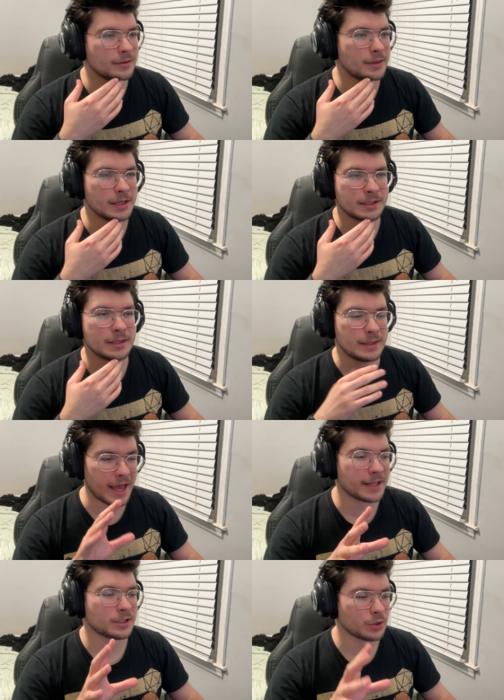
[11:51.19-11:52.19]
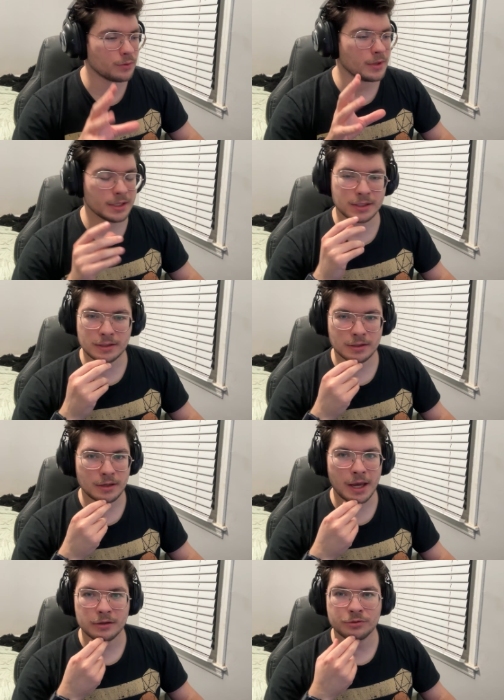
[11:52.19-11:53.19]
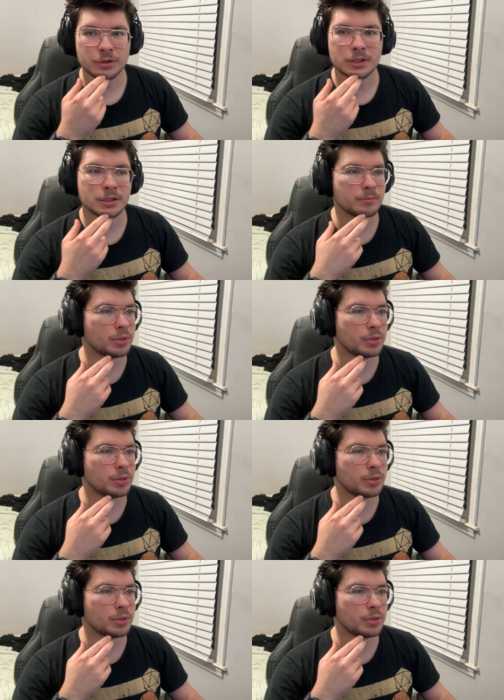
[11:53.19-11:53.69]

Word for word: that that's who this actress